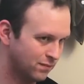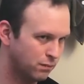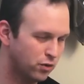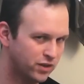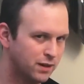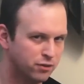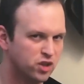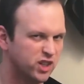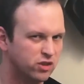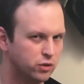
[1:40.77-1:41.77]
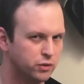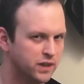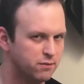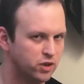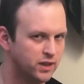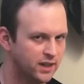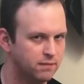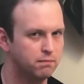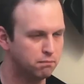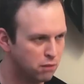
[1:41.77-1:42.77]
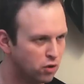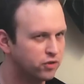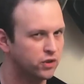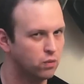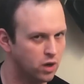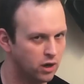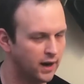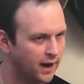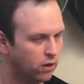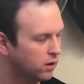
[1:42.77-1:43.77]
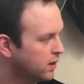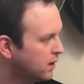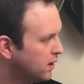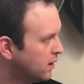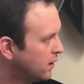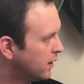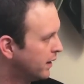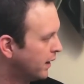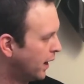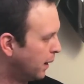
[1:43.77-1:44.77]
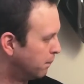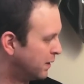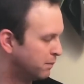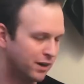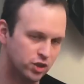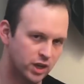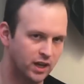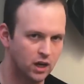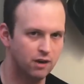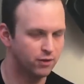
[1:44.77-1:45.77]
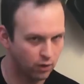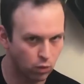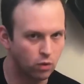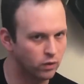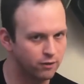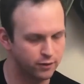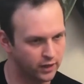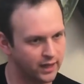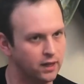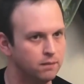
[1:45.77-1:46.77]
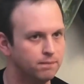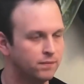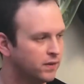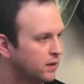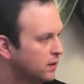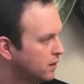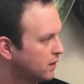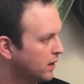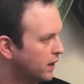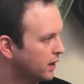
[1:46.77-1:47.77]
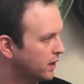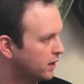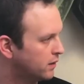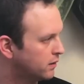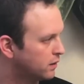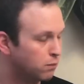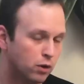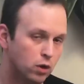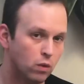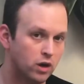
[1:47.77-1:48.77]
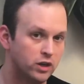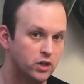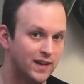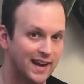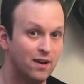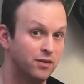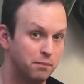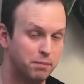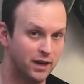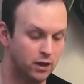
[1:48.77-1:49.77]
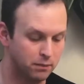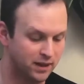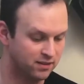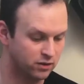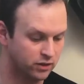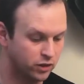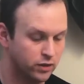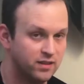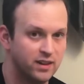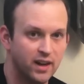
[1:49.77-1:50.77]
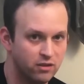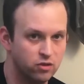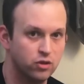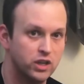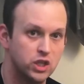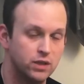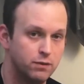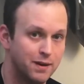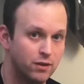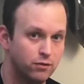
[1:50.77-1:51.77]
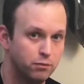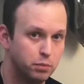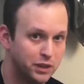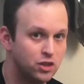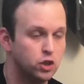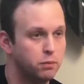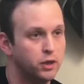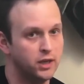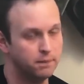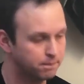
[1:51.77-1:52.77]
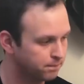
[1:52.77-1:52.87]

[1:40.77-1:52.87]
most of the time flushing it 2 or 3 times, you can get most of the water out, and by shutting it off, it won't refill again. The more water you get out, the better, because it'll increase the concentration of the amount of bleach you put in.